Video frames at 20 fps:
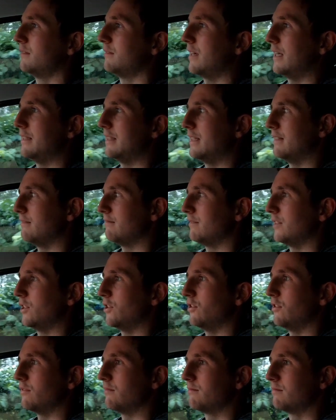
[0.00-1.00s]
then, you
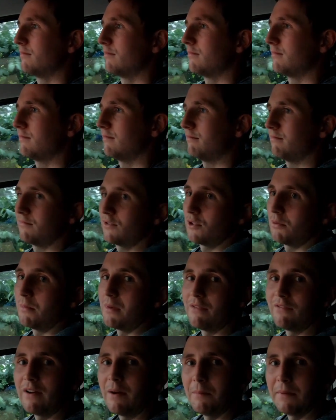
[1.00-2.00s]
know, some
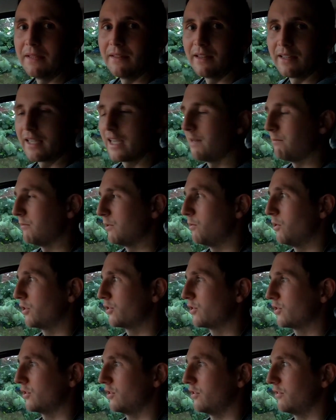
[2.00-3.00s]
of my family that came to
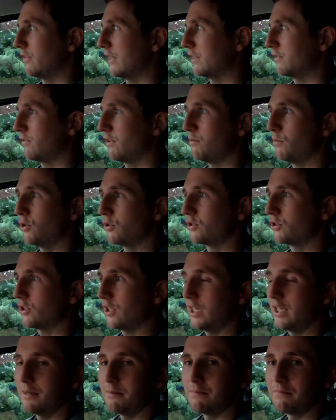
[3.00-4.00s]
watch, so thanks very much.
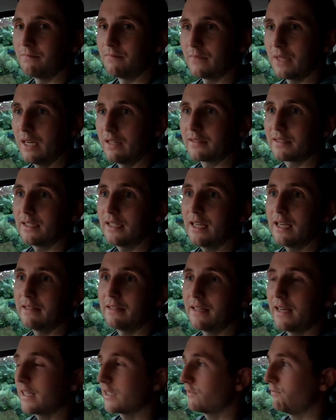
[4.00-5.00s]
I'll see you in
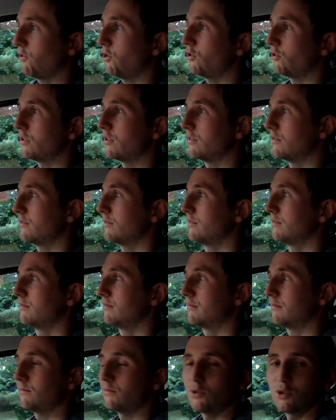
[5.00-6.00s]
the next vlog,
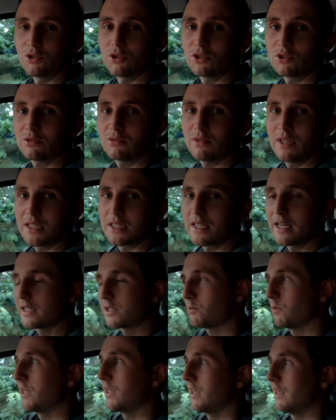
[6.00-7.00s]
which is
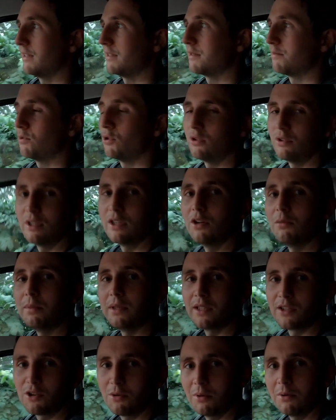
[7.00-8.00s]
next weekend, but it'll
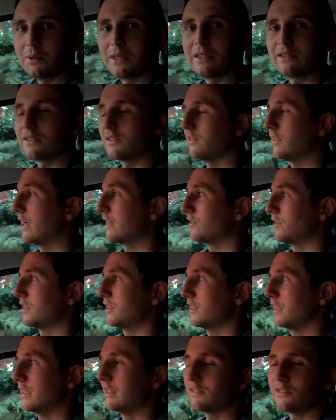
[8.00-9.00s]
be a couple of weeks till you actually
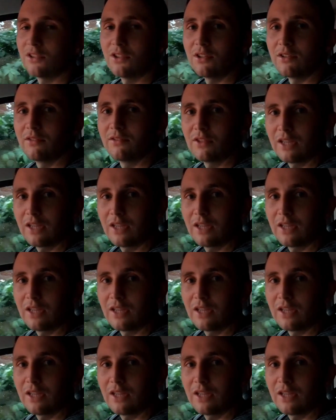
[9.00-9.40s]
see it. So